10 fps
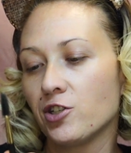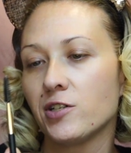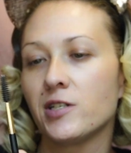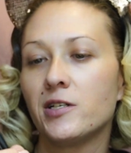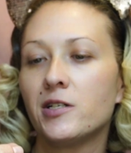
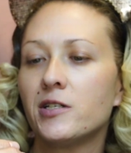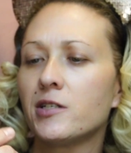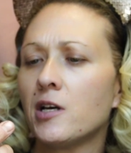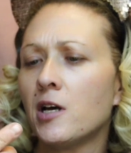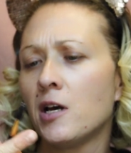This
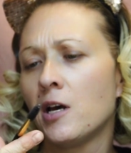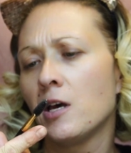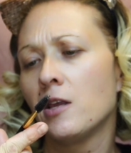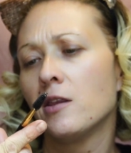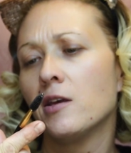is
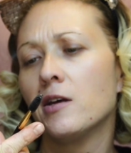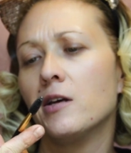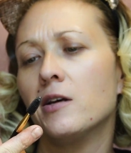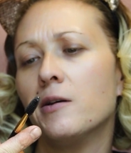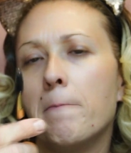
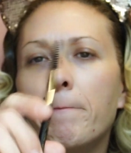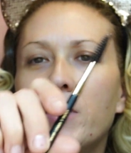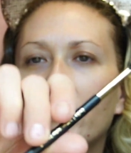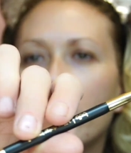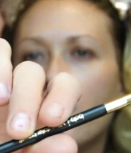the $1
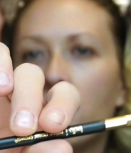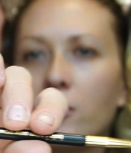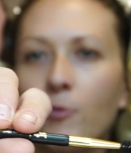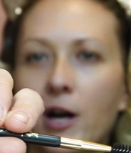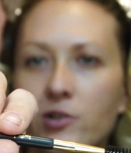Billion
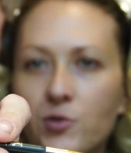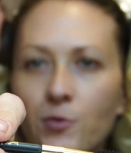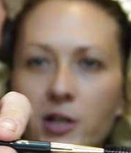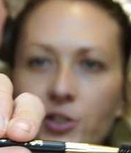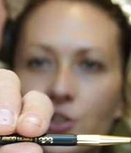Brows
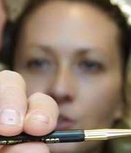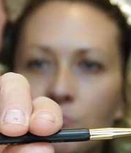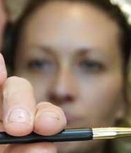brush.